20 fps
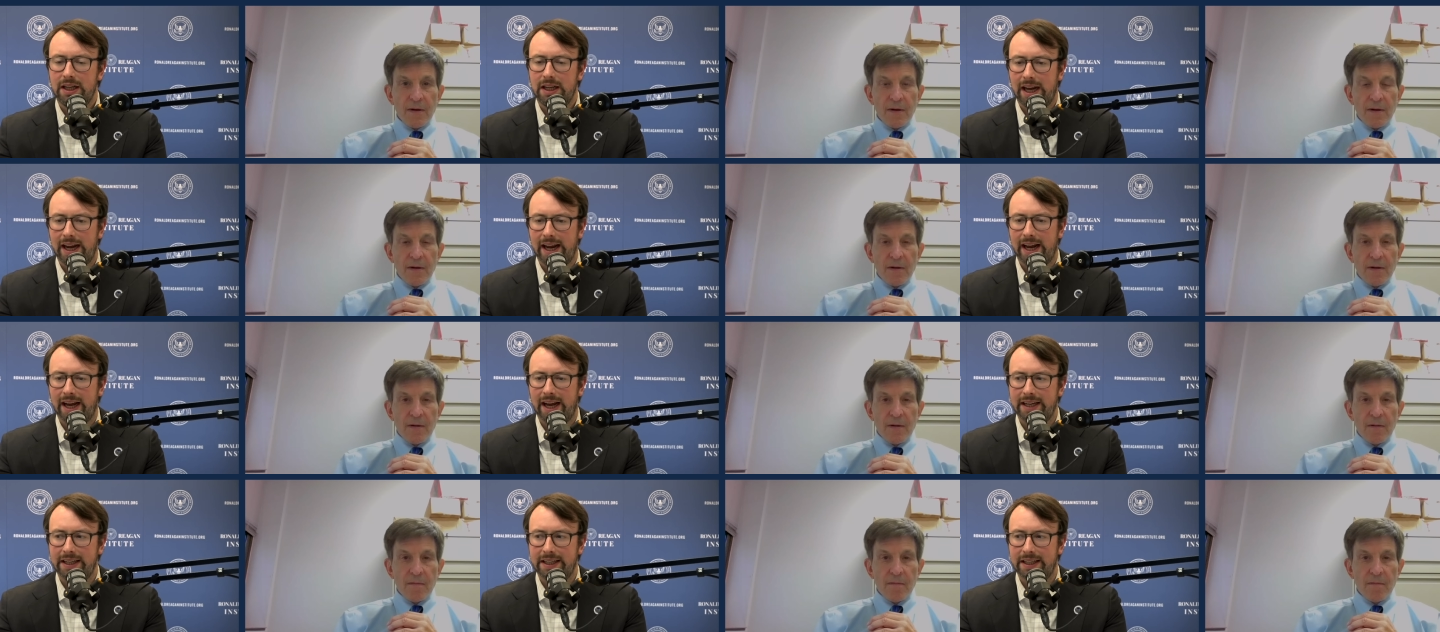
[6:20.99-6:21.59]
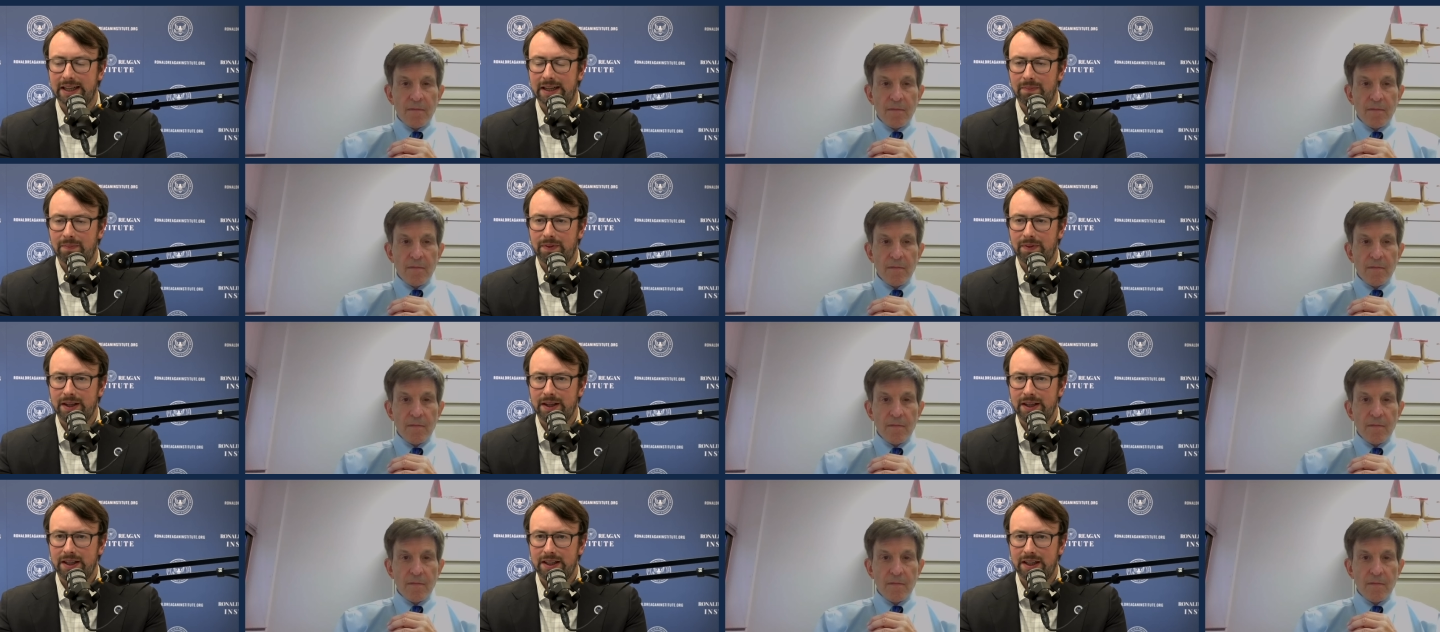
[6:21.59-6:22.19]
Speaker 1: And, you
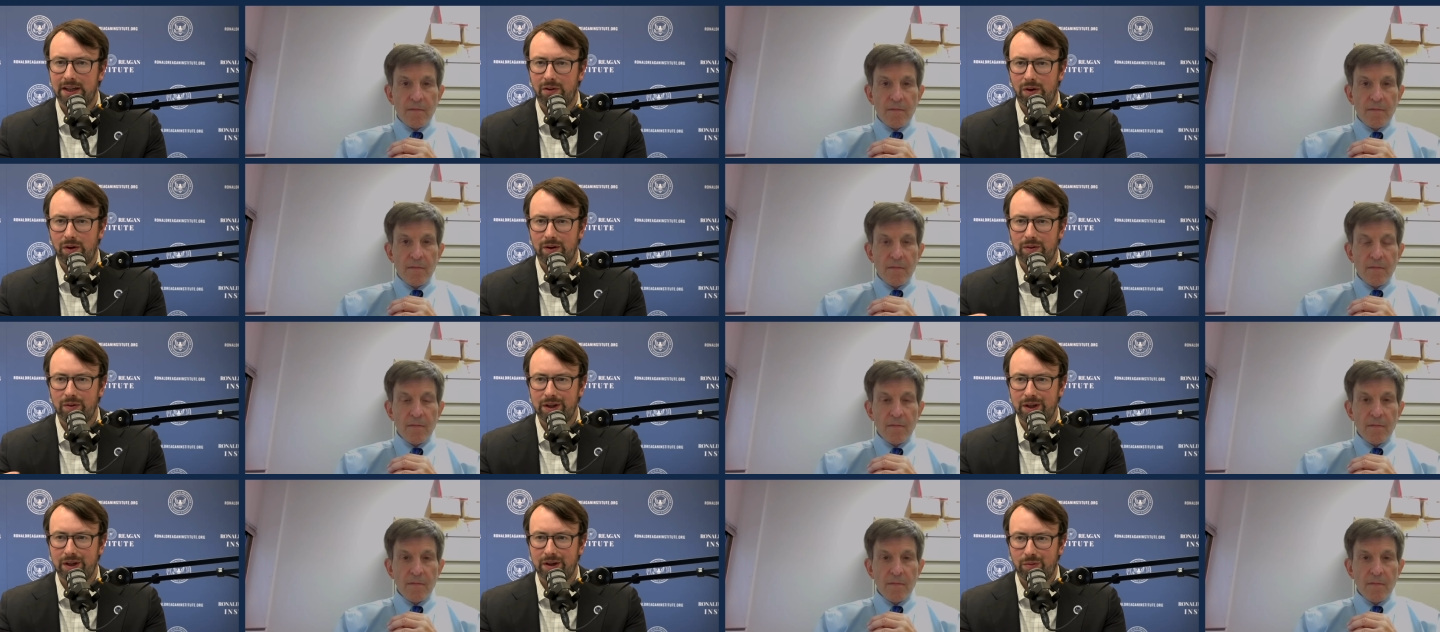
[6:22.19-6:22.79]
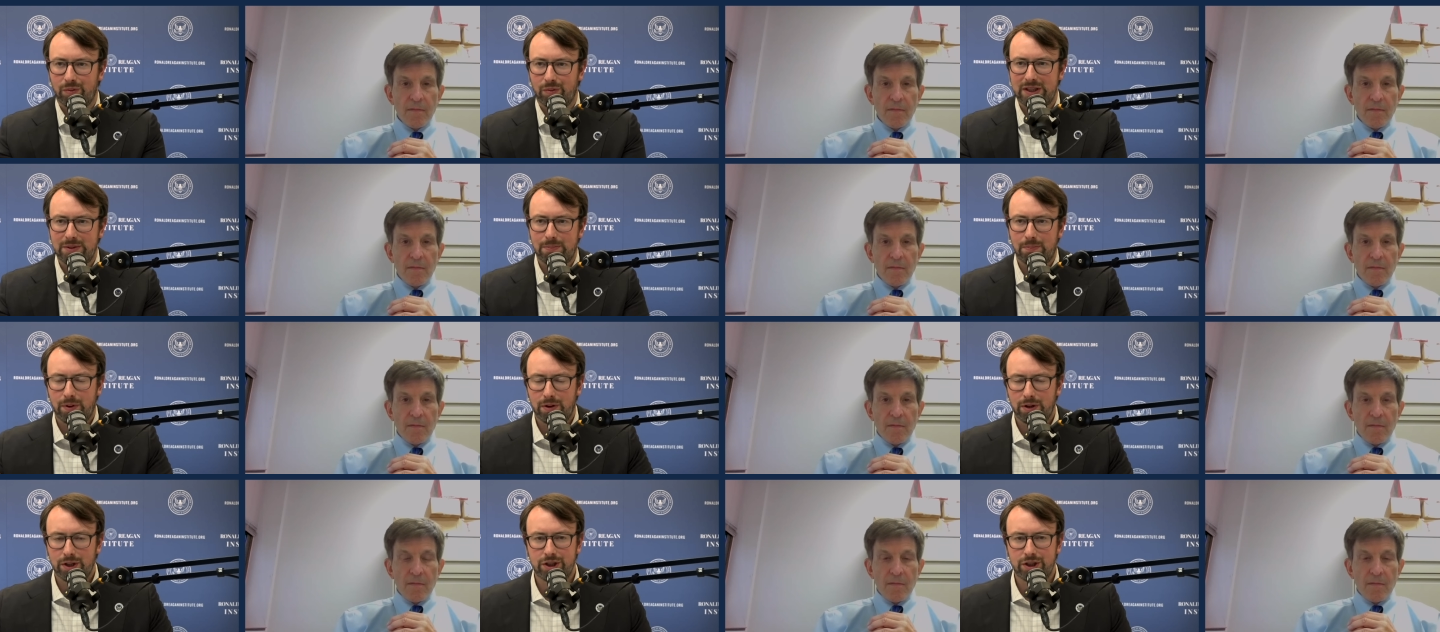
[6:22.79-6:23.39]
know, what's
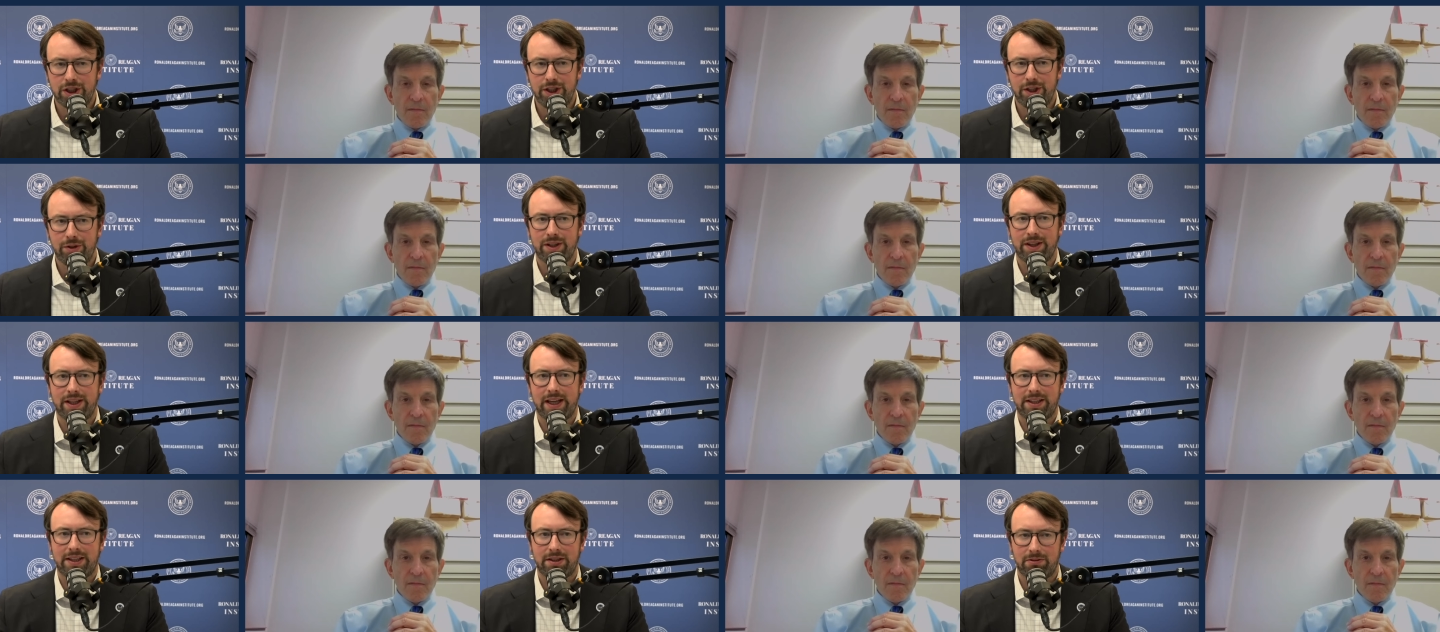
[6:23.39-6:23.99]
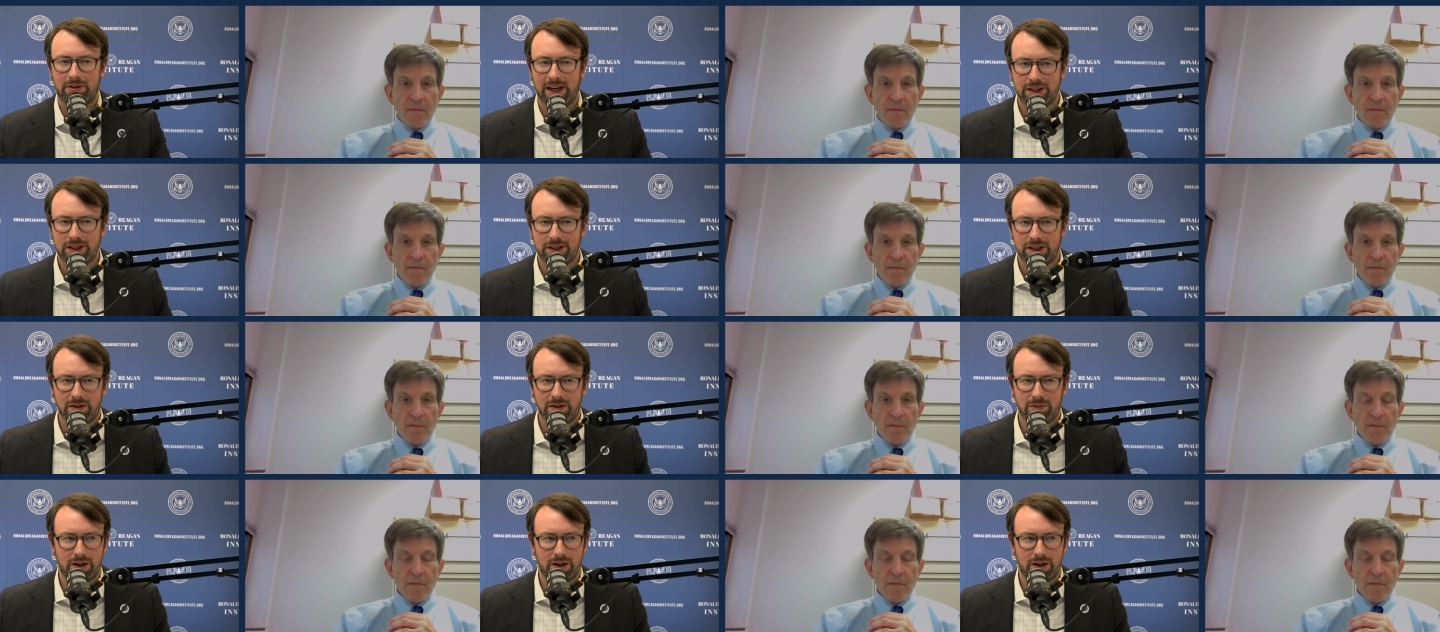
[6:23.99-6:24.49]
pushing you in that direction?